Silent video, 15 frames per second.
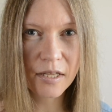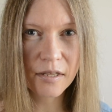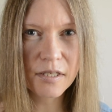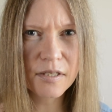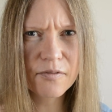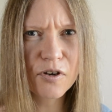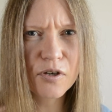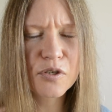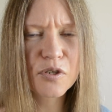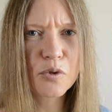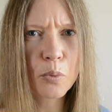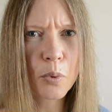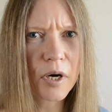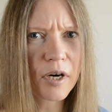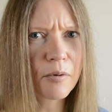This works
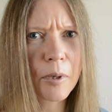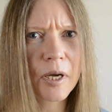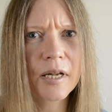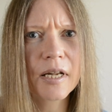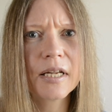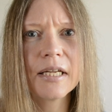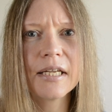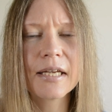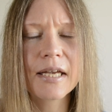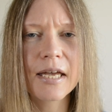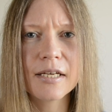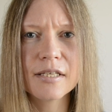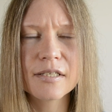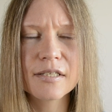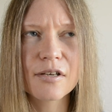very well in
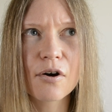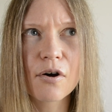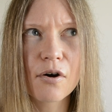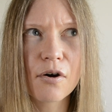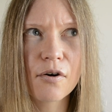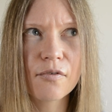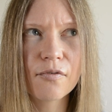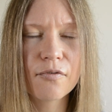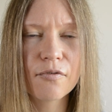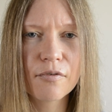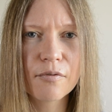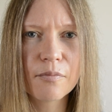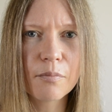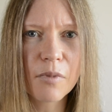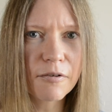case of
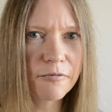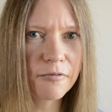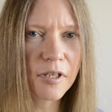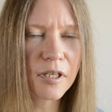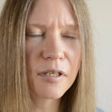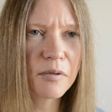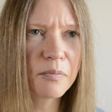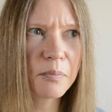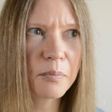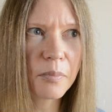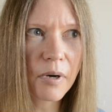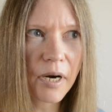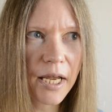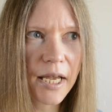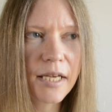muffin,
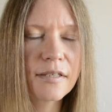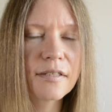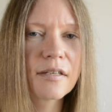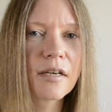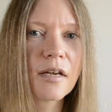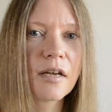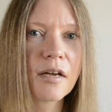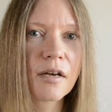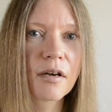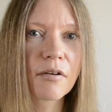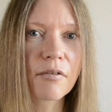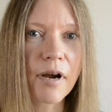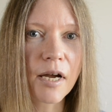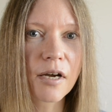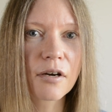bread,
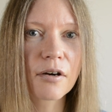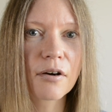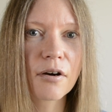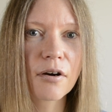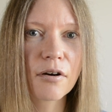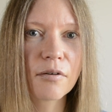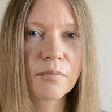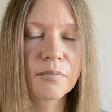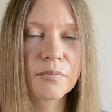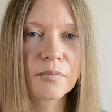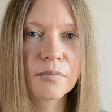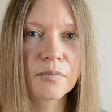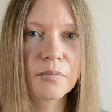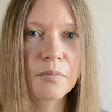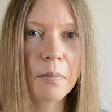cracker,
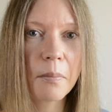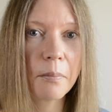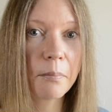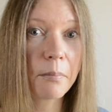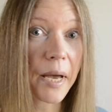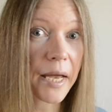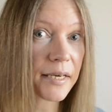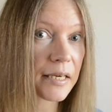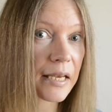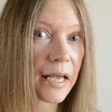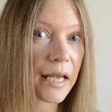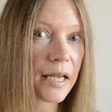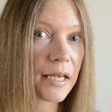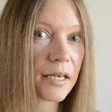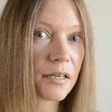
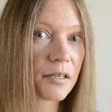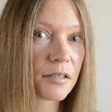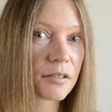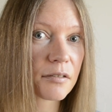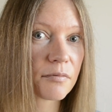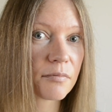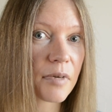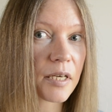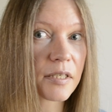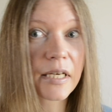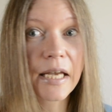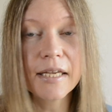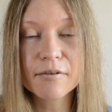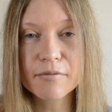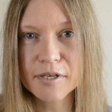pancake, and
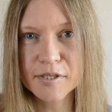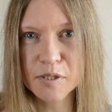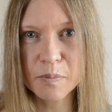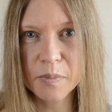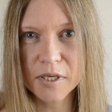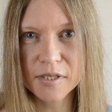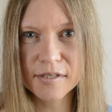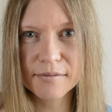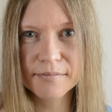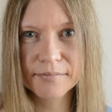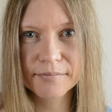cake recipes.